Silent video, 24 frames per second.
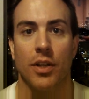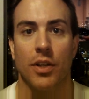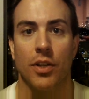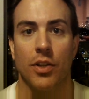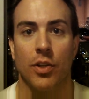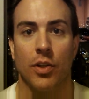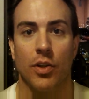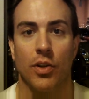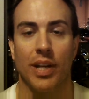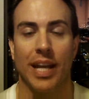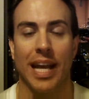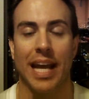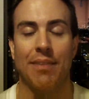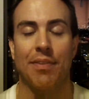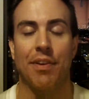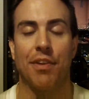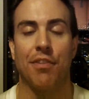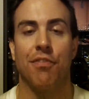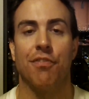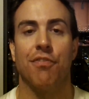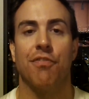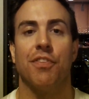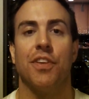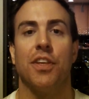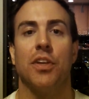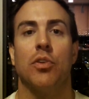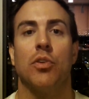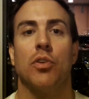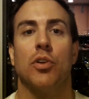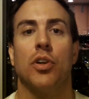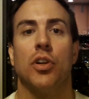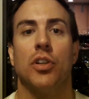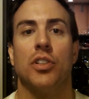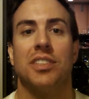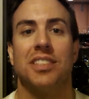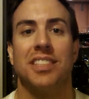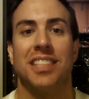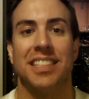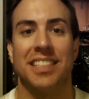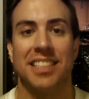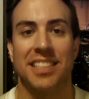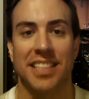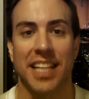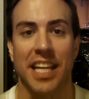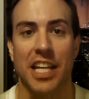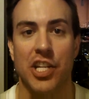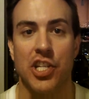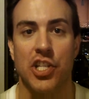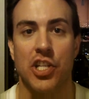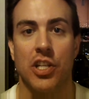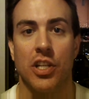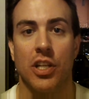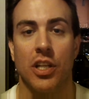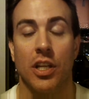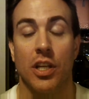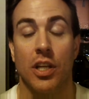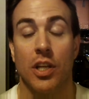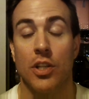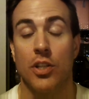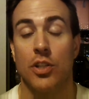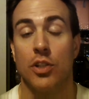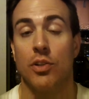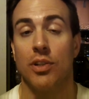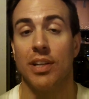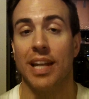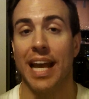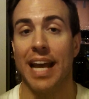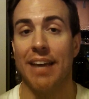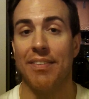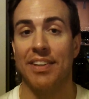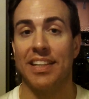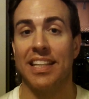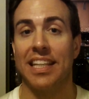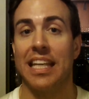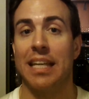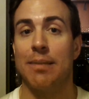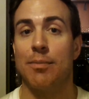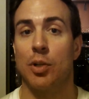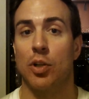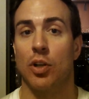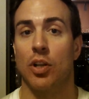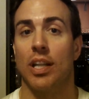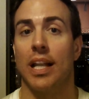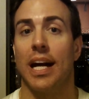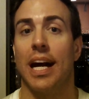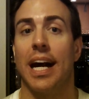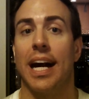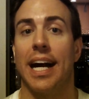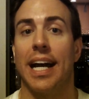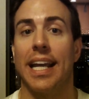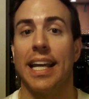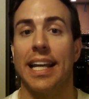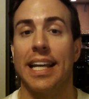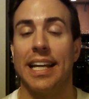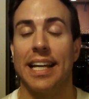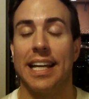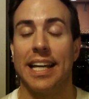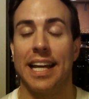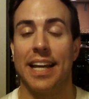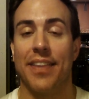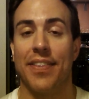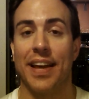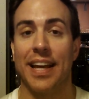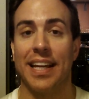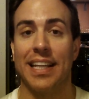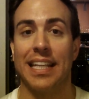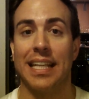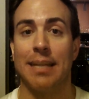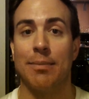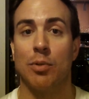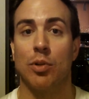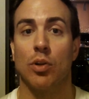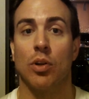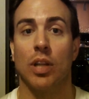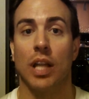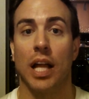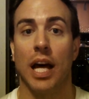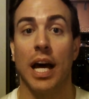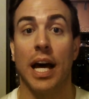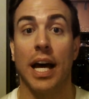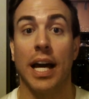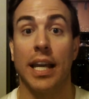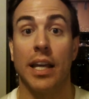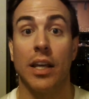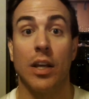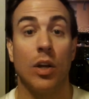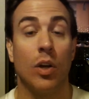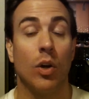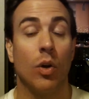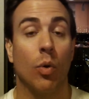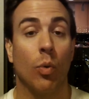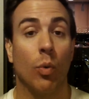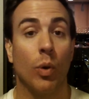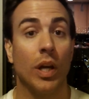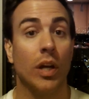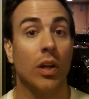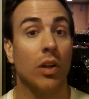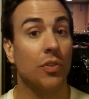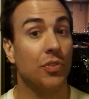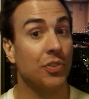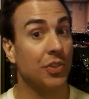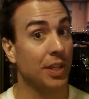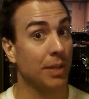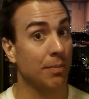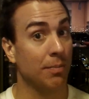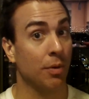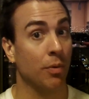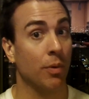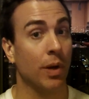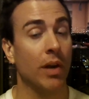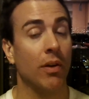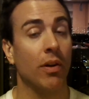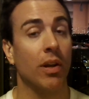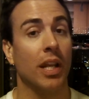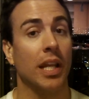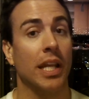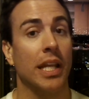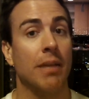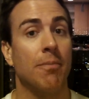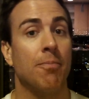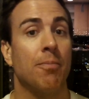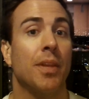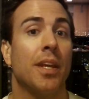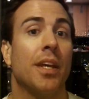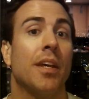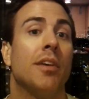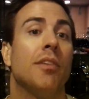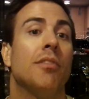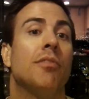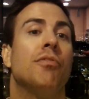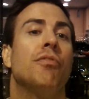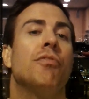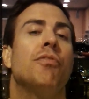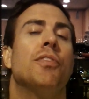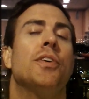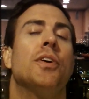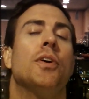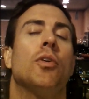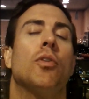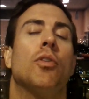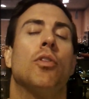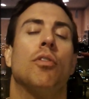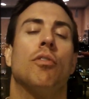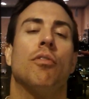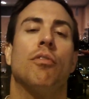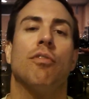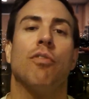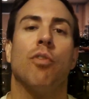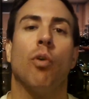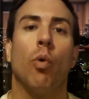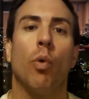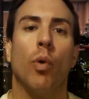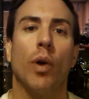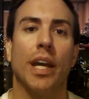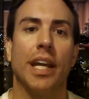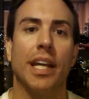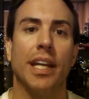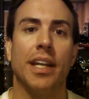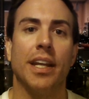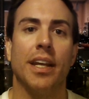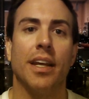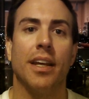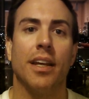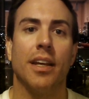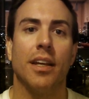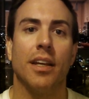You're going to have a feel-good sensation. You're going to have a chemical high. And that chemical high will temporarily fill the void